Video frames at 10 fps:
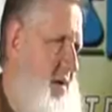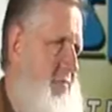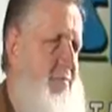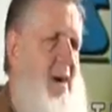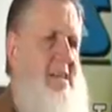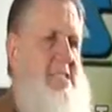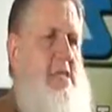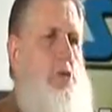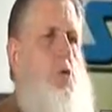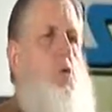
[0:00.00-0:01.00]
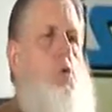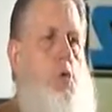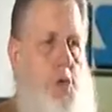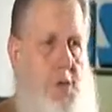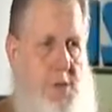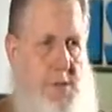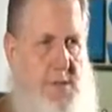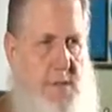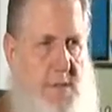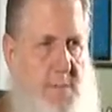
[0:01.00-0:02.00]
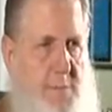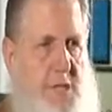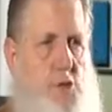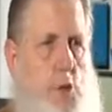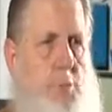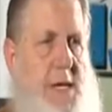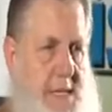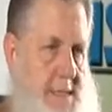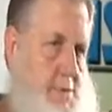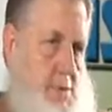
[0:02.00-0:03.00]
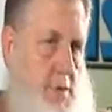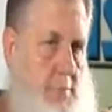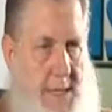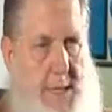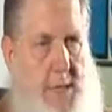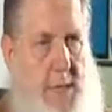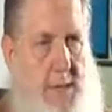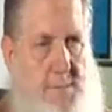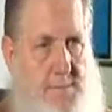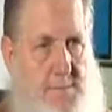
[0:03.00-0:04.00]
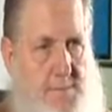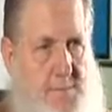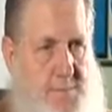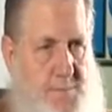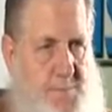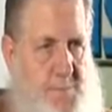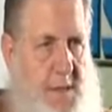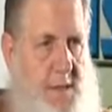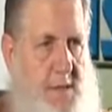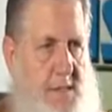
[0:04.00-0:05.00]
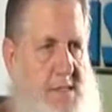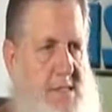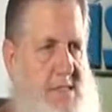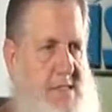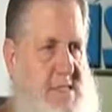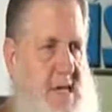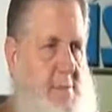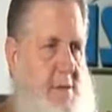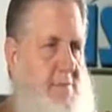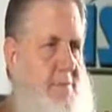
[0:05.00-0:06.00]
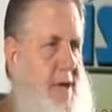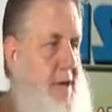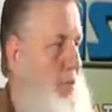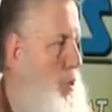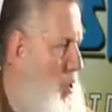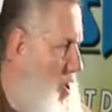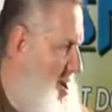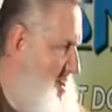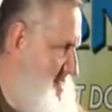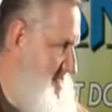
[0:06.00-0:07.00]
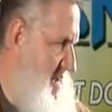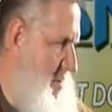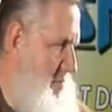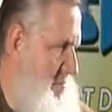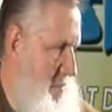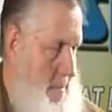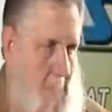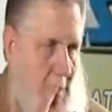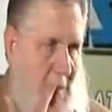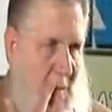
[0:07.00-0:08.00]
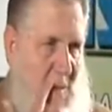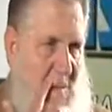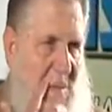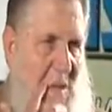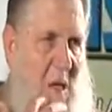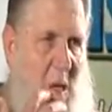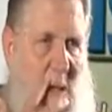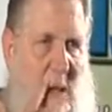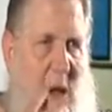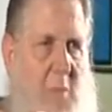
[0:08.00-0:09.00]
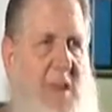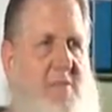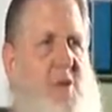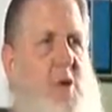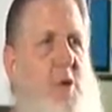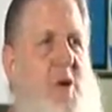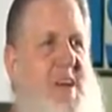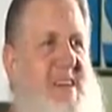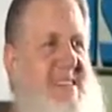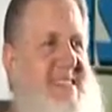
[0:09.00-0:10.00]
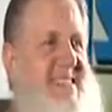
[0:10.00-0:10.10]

Fasikun, disobedient to Almighty Allah. This is a statement in the Quran itself. How many of you know where it is?